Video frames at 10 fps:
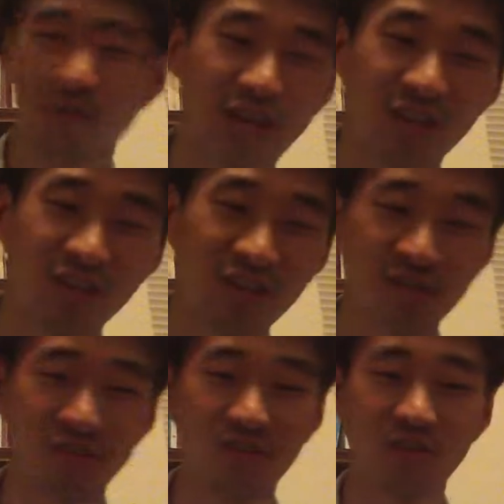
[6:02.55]

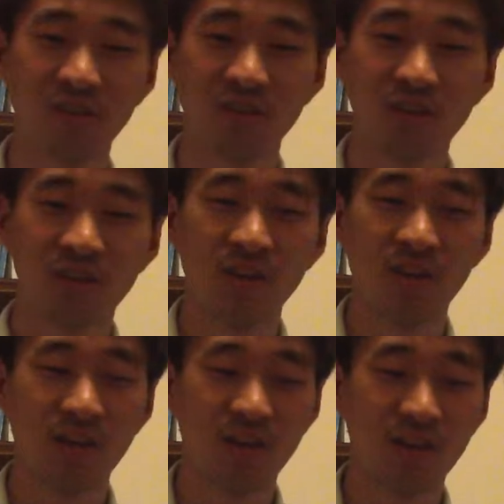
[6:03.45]
calculations,
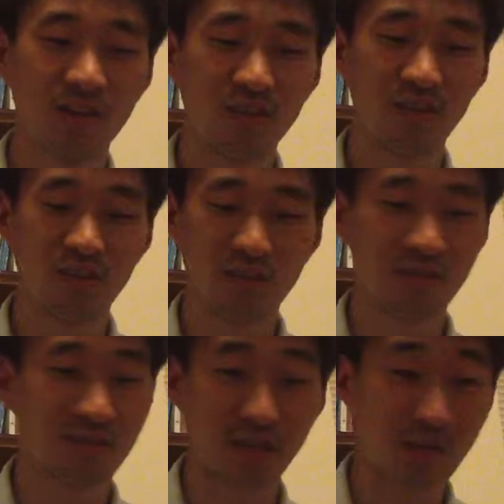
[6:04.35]
and it's
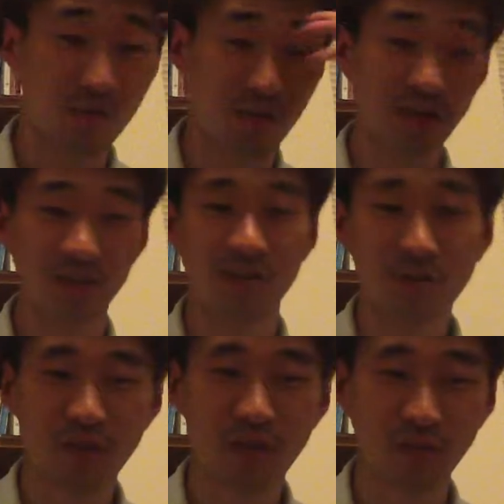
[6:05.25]
just like oh my gosh, I don't
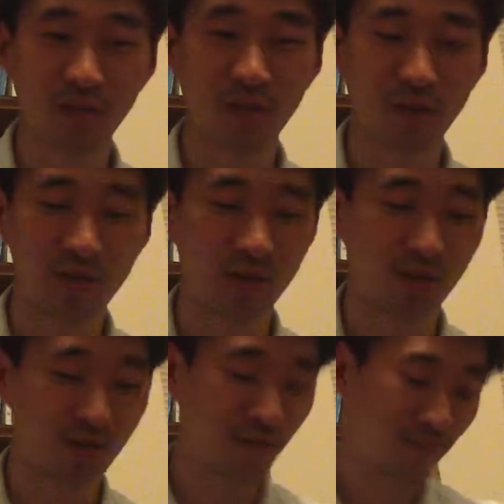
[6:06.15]
know how I'm gonna get better at
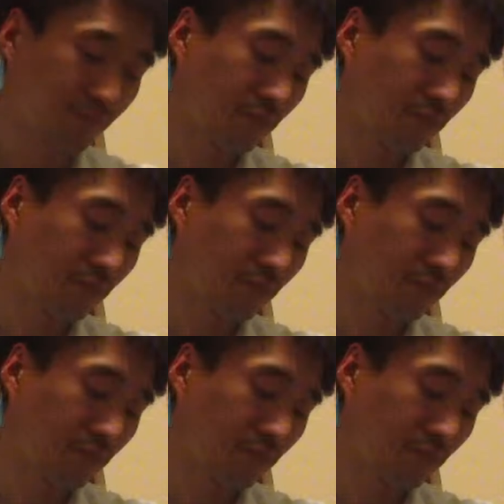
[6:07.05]
this.